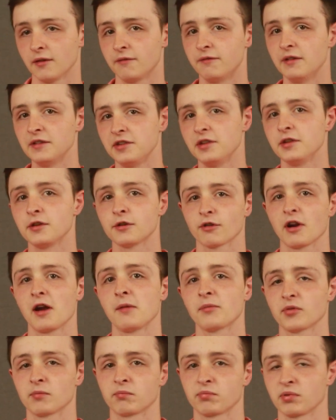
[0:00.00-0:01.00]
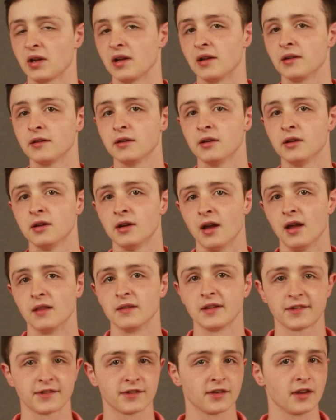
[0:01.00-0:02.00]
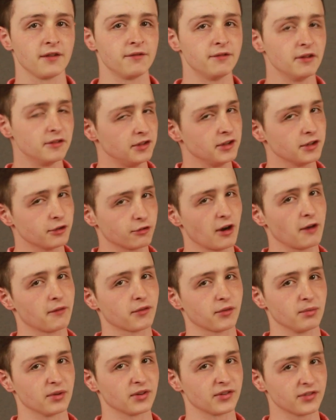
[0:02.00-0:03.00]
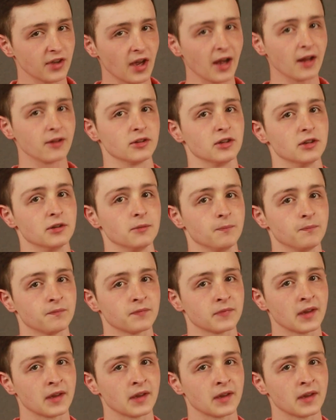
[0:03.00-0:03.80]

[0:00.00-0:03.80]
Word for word: 15 grams of bread and let's say 15 grams from a salad